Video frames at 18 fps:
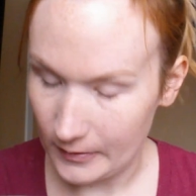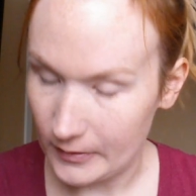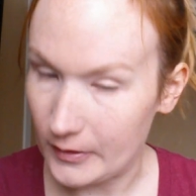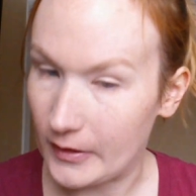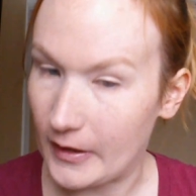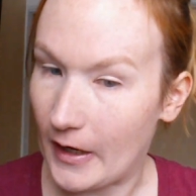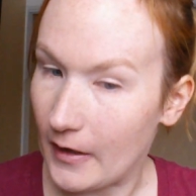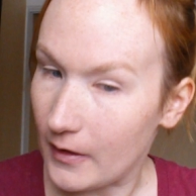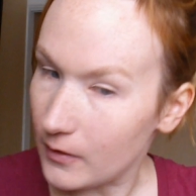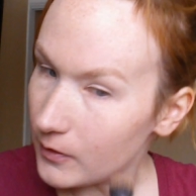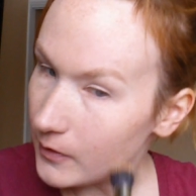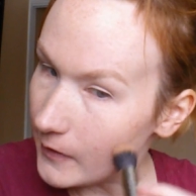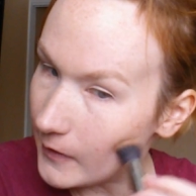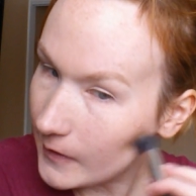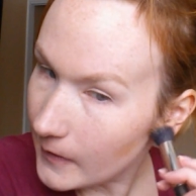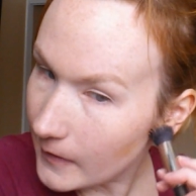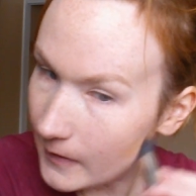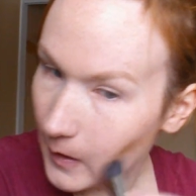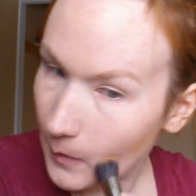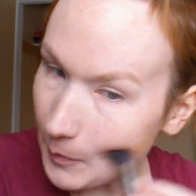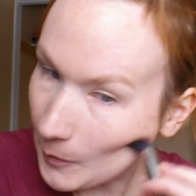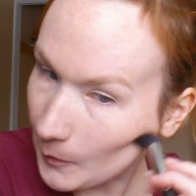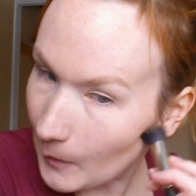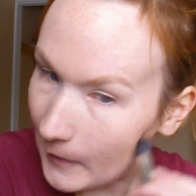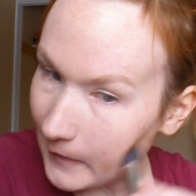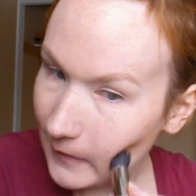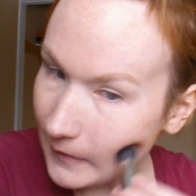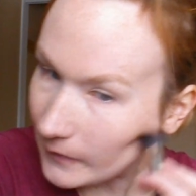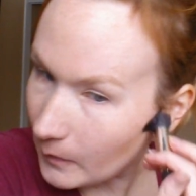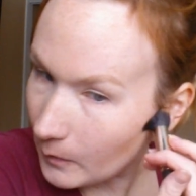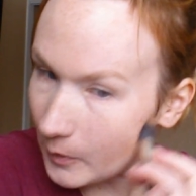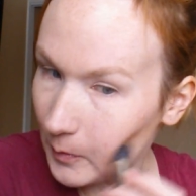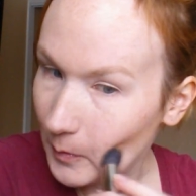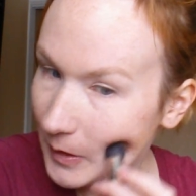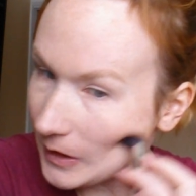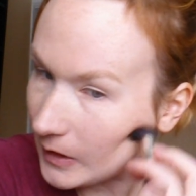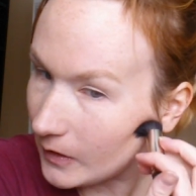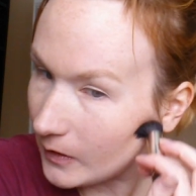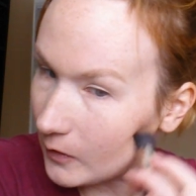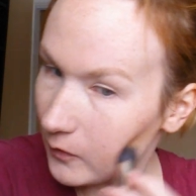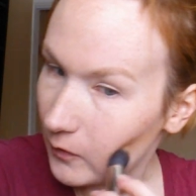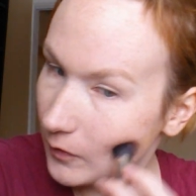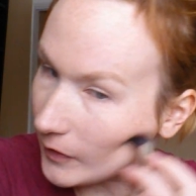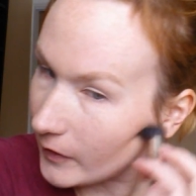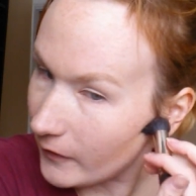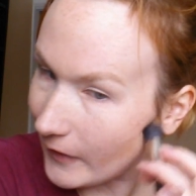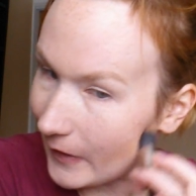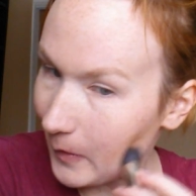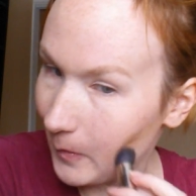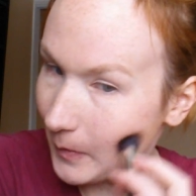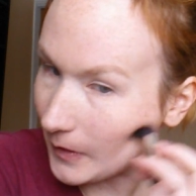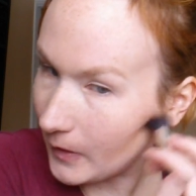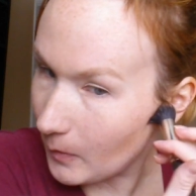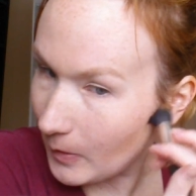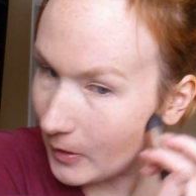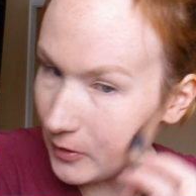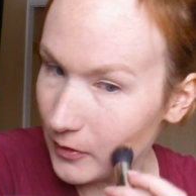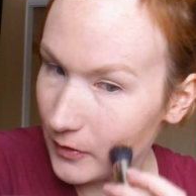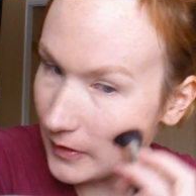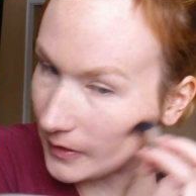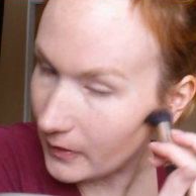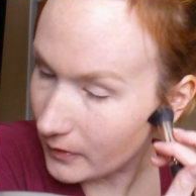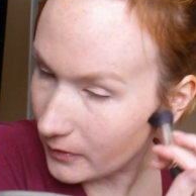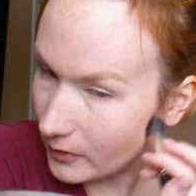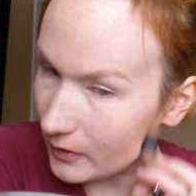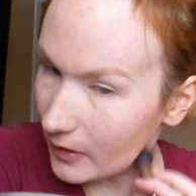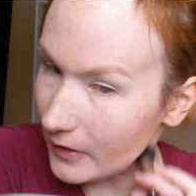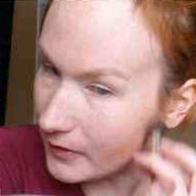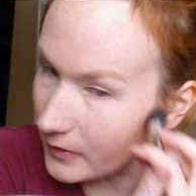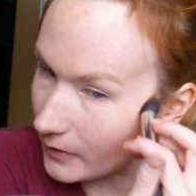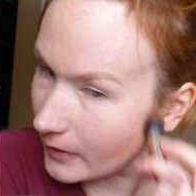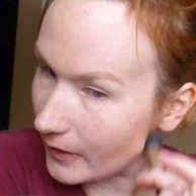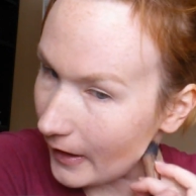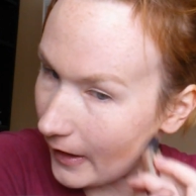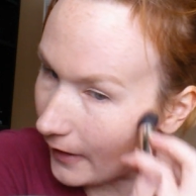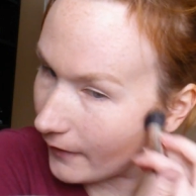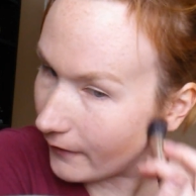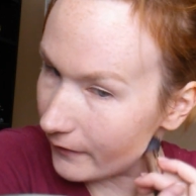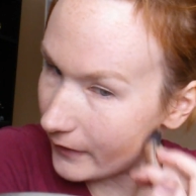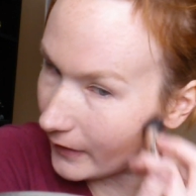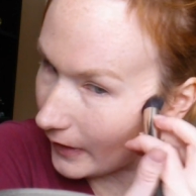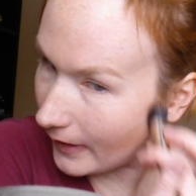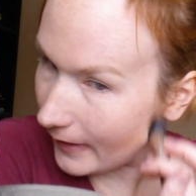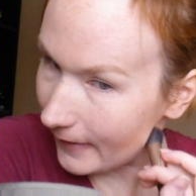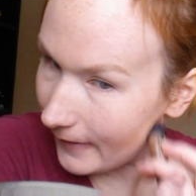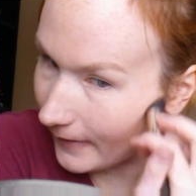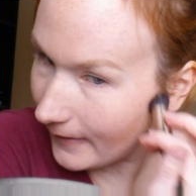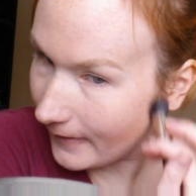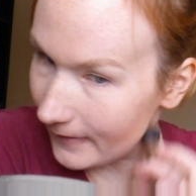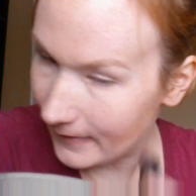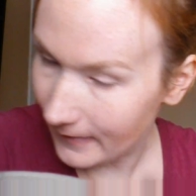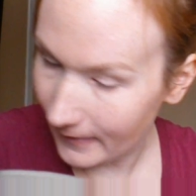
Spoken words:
So yeah, in a couple months I'm gonna be revamping a bunch of things, so you guys are gonna have a